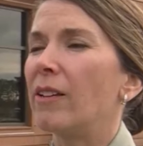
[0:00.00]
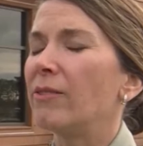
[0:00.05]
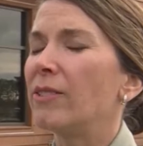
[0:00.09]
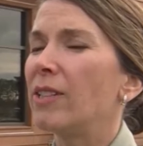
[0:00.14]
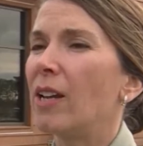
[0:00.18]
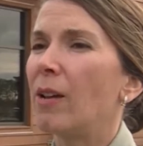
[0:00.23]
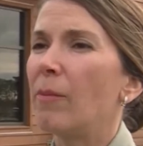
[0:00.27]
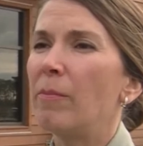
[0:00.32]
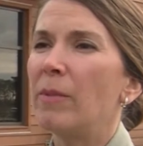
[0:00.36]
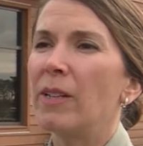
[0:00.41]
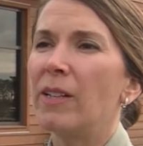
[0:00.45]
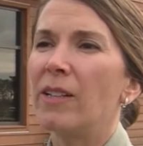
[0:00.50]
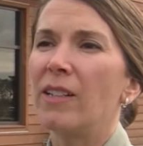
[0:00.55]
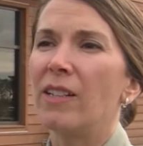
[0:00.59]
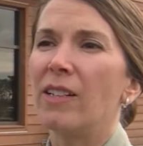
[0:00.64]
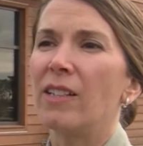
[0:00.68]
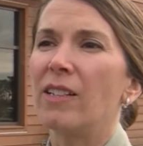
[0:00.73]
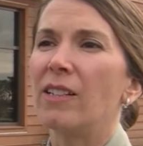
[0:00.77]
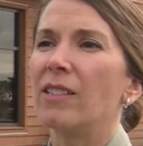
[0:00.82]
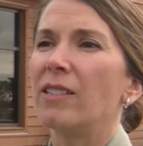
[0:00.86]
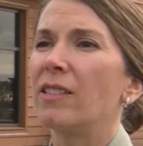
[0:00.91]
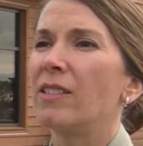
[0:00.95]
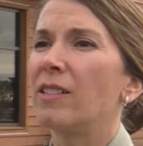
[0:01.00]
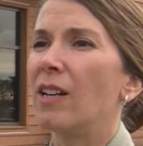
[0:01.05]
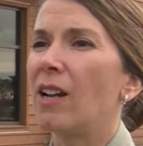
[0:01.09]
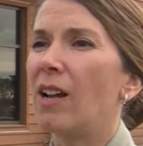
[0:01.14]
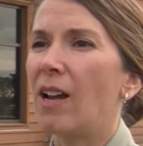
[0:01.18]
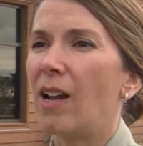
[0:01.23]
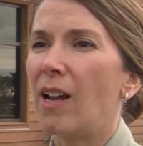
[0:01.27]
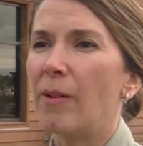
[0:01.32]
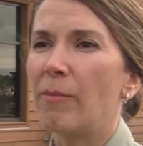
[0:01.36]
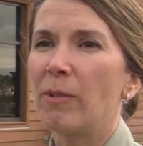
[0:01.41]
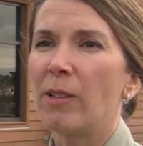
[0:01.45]
Uh, Tubman is
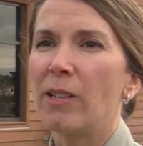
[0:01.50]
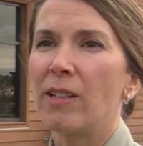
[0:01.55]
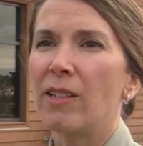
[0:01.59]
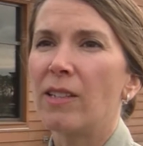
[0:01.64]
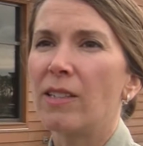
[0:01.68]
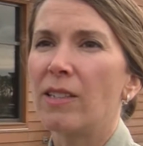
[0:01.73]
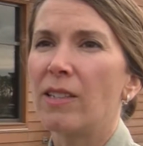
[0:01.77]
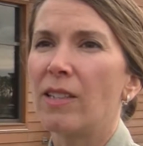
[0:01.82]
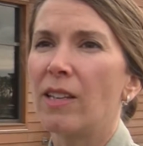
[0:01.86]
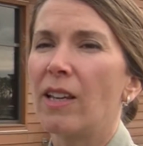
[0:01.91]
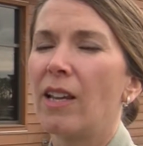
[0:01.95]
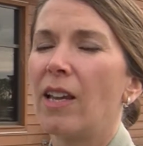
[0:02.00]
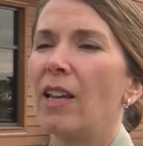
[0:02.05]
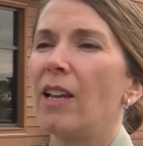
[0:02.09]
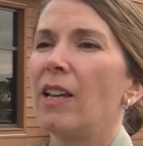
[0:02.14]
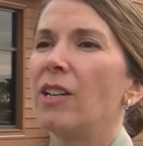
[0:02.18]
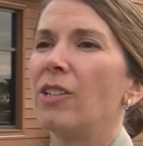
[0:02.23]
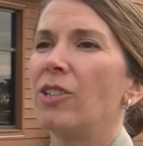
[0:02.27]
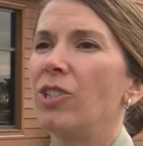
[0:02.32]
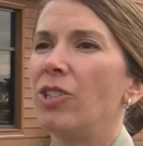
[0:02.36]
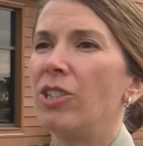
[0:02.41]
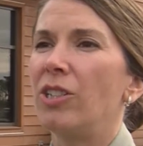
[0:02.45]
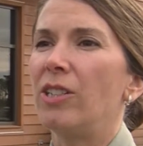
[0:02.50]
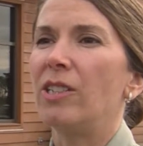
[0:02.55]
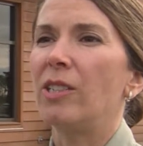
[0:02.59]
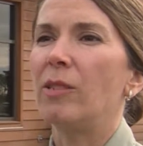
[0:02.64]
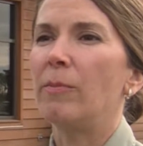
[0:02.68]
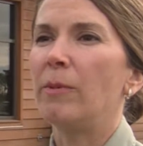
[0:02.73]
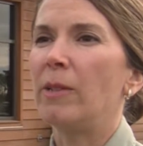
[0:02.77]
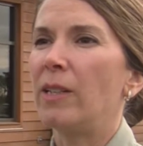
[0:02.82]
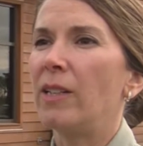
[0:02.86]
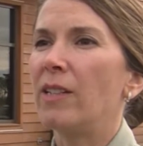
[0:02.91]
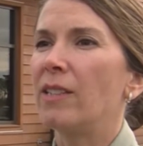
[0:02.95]
timeless. She
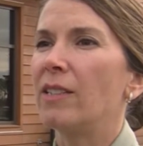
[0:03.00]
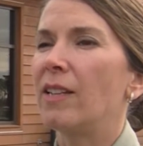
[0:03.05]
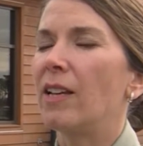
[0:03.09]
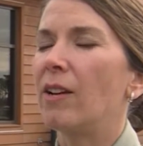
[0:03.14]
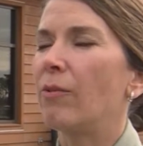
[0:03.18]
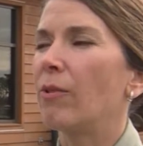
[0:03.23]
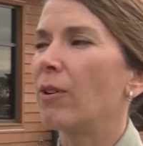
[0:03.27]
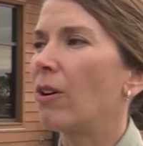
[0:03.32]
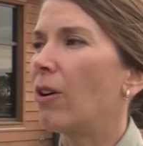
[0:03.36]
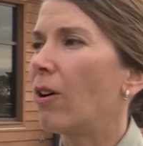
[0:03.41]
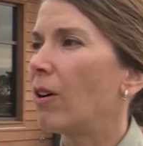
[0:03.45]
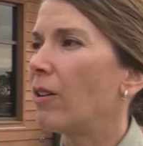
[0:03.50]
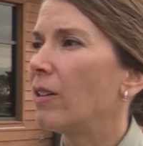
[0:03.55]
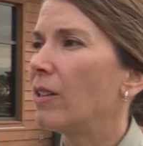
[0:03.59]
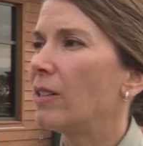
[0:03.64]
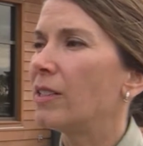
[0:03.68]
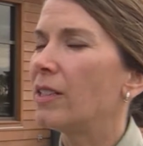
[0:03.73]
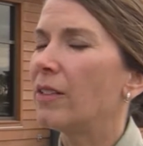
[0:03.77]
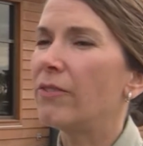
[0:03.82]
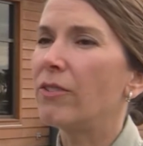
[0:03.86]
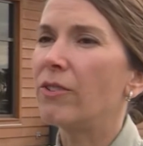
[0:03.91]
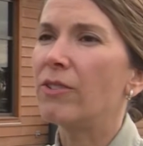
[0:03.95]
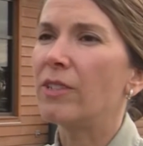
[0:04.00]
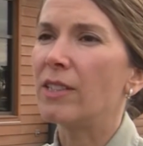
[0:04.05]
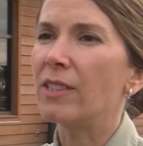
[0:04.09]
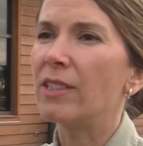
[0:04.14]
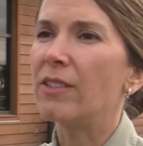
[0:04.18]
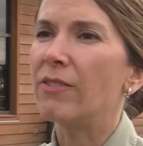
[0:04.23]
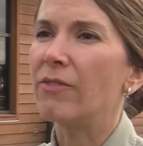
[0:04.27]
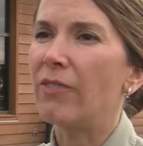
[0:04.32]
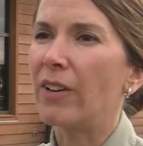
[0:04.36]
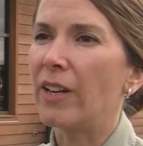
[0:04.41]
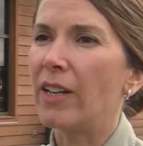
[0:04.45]
speaks that regardless of your
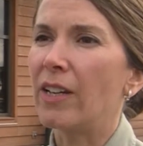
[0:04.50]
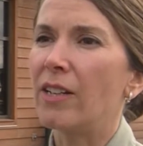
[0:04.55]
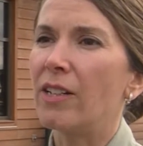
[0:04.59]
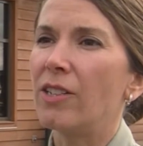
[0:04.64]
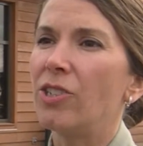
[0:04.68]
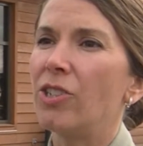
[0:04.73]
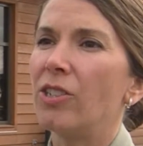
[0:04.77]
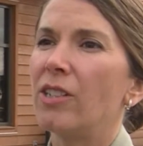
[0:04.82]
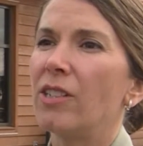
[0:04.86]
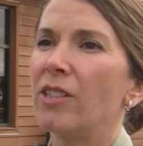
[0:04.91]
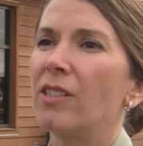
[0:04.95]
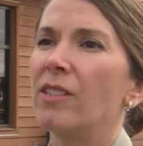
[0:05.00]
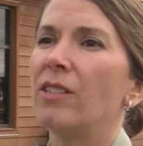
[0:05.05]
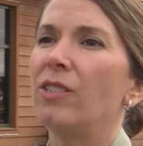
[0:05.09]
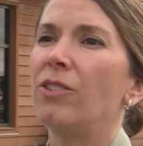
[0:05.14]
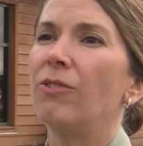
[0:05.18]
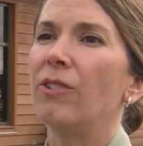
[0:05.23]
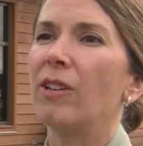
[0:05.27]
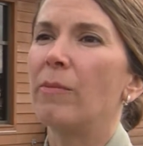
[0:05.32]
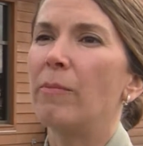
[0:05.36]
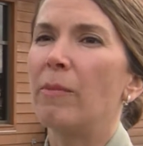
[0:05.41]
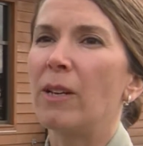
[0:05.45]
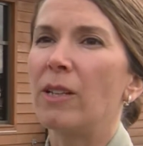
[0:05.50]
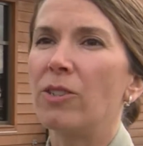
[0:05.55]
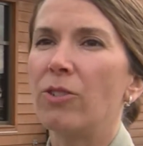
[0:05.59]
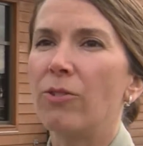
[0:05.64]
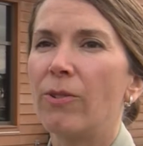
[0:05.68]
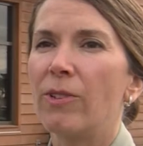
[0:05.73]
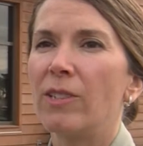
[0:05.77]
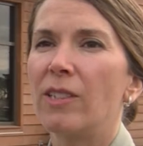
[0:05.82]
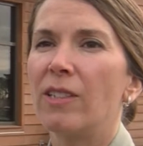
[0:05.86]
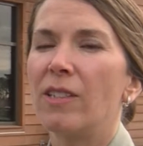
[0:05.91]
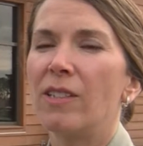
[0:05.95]
disadvantages, you can make
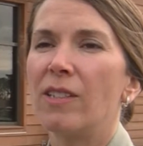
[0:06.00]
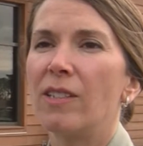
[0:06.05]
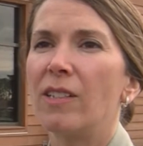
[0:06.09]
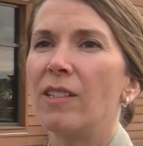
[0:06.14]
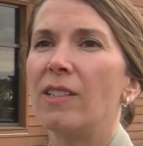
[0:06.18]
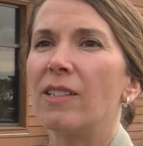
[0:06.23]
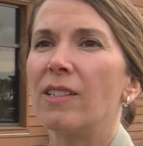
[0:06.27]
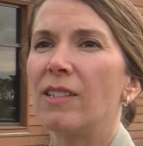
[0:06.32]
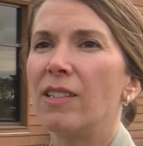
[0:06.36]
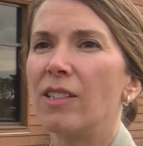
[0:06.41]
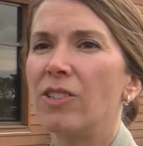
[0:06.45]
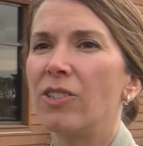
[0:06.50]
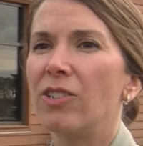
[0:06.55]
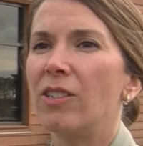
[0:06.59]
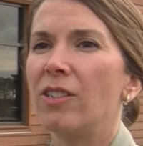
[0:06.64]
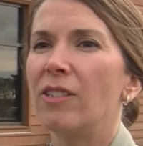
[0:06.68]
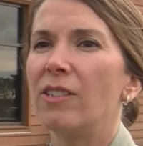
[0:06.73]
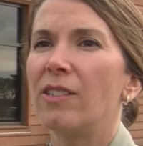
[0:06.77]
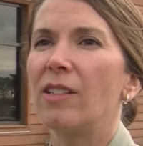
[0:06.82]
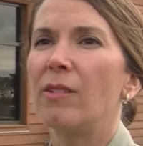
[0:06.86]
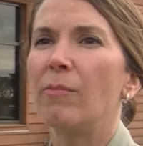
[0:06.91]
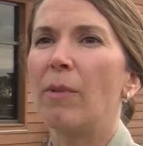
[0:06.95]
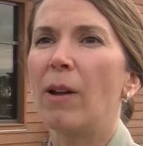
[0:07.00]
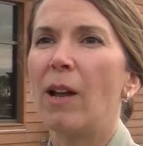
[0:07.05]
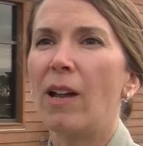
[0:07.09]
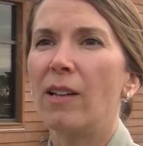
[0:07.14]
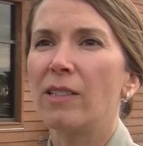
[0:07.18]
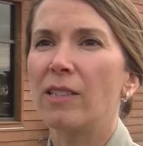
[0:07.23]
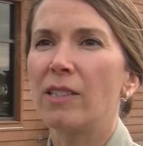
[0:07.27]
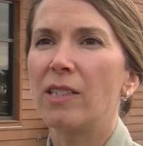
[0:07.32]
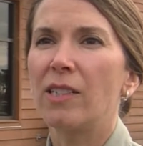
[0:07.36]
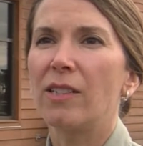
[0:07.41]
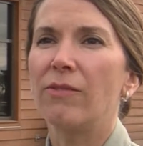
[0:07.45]
choices and decisions that
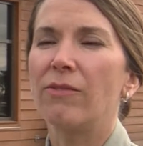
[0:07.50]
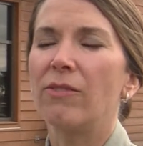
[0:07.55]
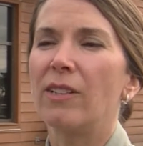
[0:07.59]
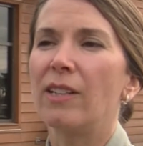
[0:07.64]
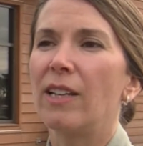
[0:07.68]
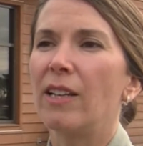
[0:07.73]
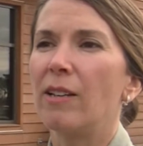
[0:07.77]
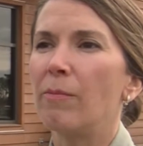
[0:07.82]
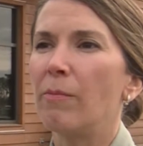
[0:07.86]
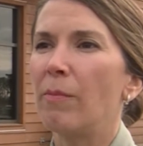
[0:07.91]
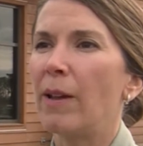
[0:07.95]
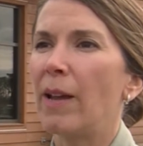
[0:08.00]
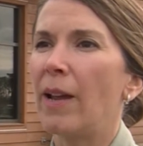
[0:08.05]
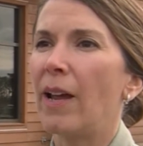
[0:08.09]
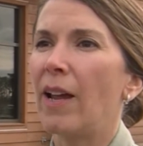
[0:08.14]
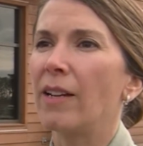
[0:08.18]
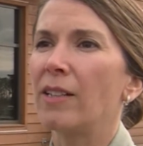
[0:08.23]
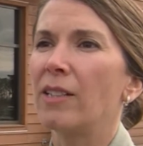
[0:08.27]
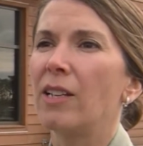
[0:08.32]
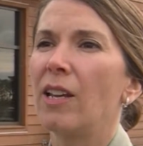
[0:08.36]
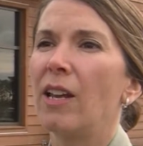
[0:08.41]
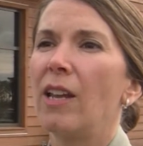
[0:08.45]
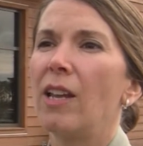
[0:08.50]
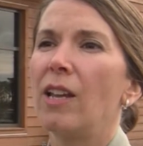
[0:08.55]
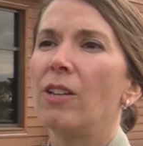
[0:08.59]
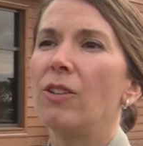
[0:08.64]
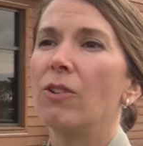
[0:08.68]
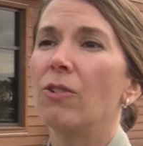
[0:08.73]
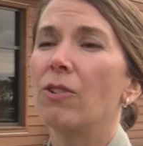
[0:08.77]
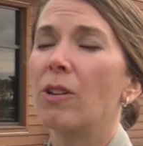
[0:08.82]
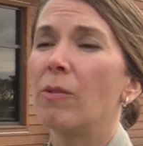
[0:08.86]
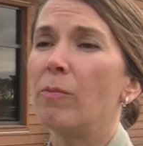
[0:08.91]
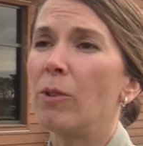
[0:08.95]
positively impact
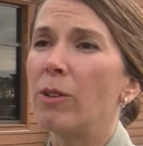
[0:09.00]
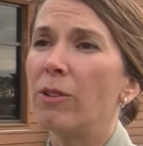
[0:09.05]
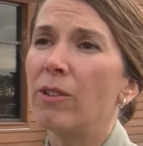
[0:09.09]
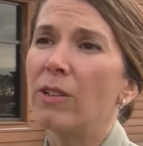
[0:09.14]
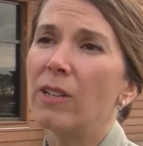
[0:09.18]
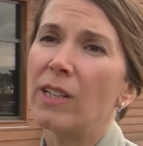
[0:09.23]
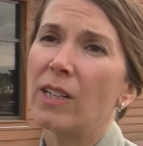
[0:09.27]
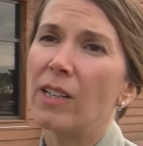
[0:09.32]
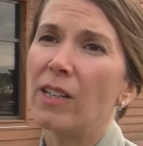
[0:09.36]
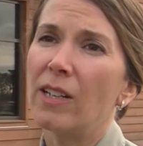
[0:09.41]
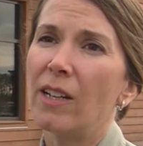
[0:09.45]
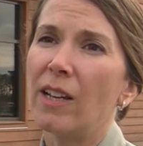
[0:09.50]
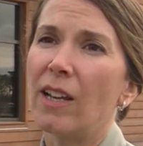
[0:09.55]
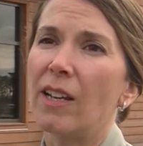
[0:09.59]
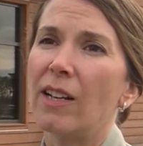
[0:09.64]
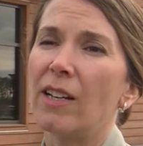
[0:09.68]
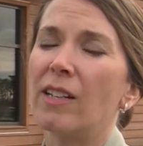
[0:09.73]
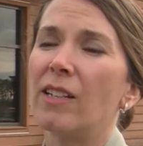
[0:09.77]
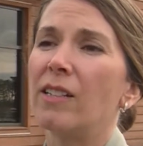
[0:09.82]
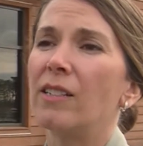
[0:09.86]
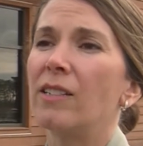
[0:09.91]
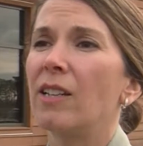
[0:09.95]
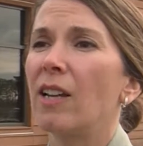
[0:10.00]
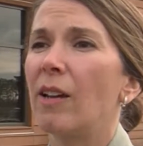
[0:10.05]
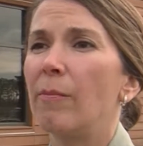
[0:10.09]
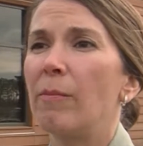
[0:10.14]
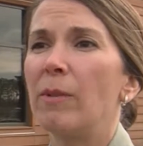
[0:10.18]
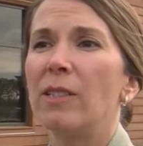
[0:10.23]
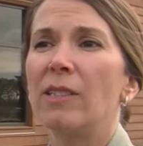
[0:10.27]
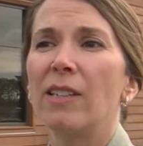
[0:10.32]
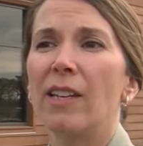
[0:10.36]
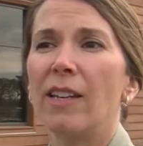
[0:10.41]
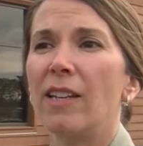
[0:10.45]
your community and, in
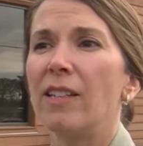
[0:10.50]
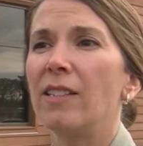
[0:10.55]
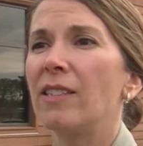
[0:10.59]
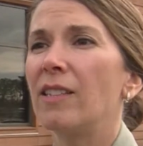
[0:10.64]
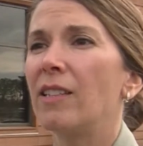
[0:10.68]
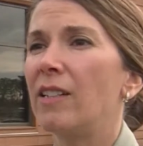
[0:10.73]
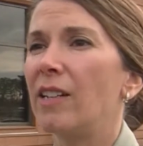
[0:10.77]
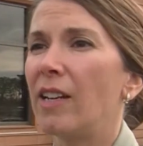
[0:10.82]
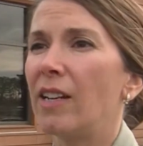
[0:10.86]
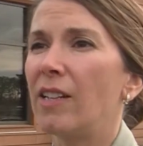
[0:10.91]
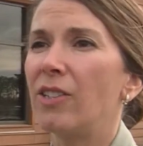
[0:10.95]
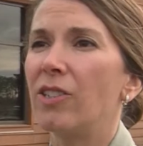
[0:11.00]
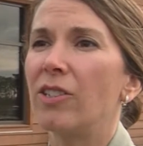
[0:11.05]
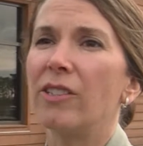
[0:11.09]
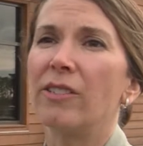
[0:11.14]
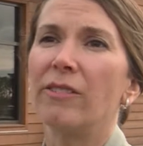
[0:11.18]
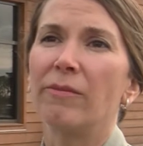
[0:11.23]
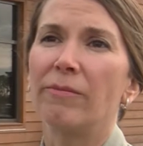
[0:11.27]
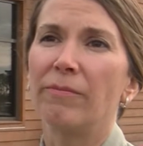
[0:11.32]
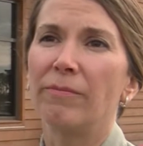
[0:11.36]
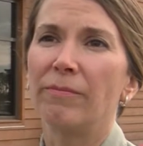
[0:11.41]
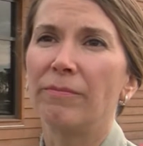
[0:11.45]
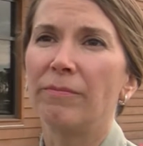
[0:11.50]
Tubman's case, the nation.